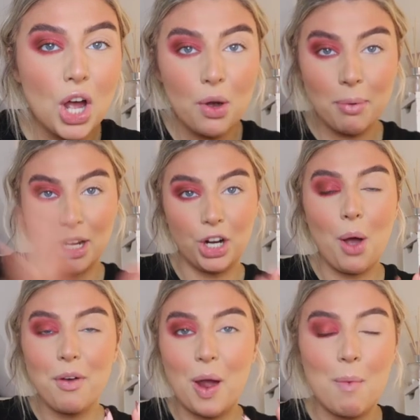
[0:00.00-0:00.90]
I'm going to go
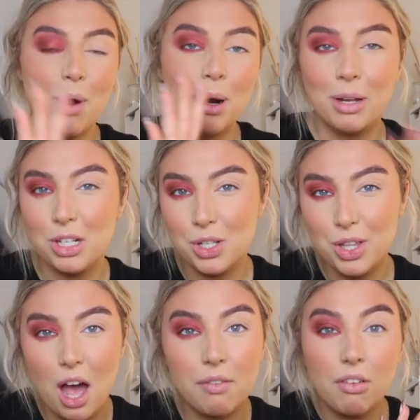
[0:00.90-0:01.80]
off camera, I'm going to do
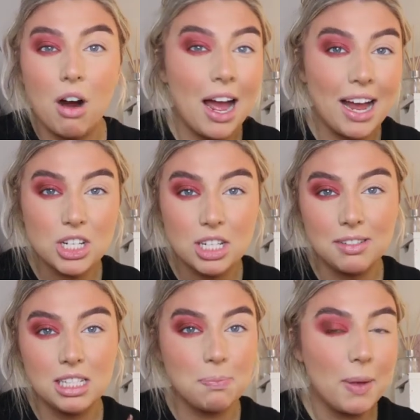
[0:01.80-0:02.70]
the other eye just for
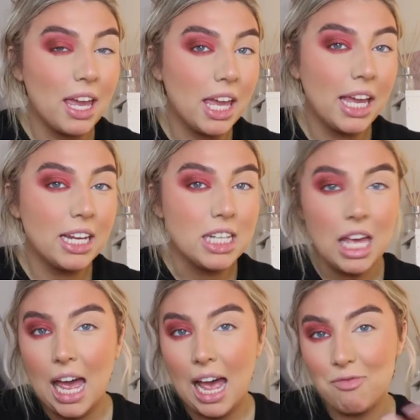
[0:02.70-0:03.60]
speed,
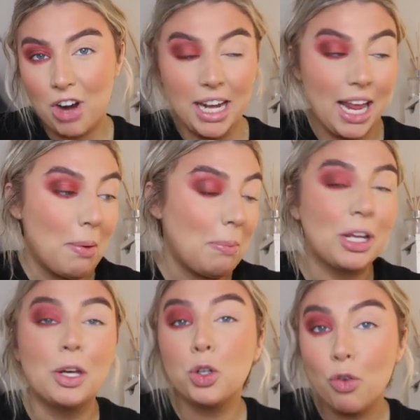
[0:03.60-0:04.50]
and right now I'm
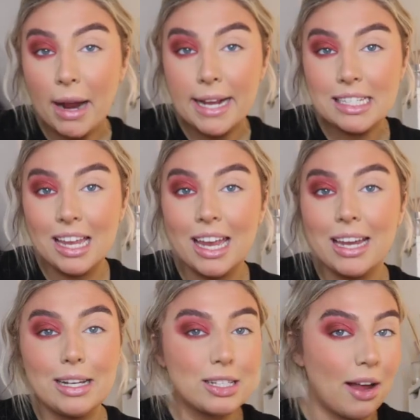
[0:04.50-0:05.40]
looking
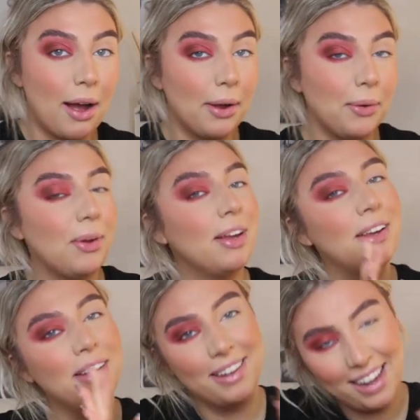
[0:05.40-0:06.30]
crazy, so
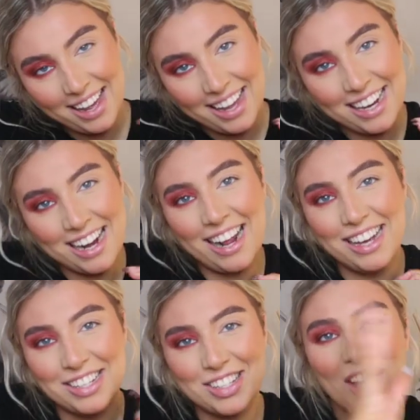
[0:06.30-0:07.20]

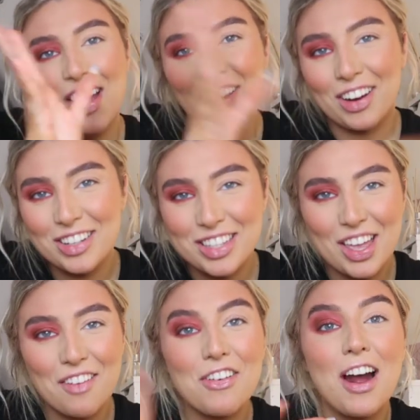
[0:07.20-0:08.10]
let's go to the
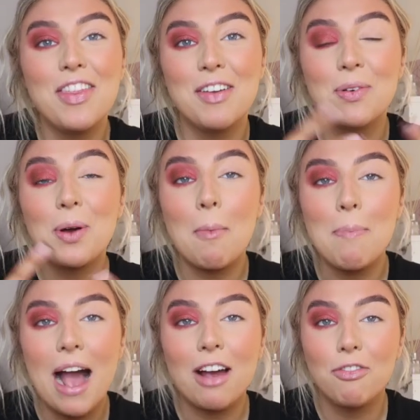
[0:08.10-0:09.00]
other eye and then we'll come
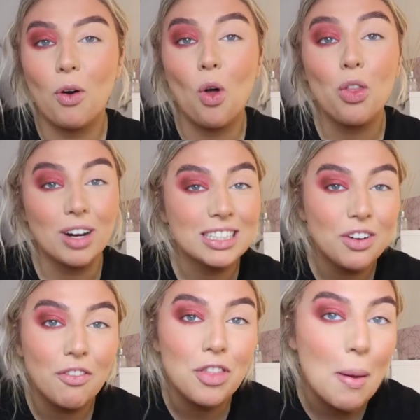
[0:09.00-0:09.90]
back for the rest
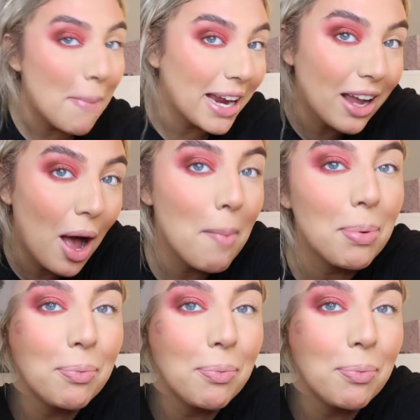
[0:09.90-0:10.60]
of the makeup.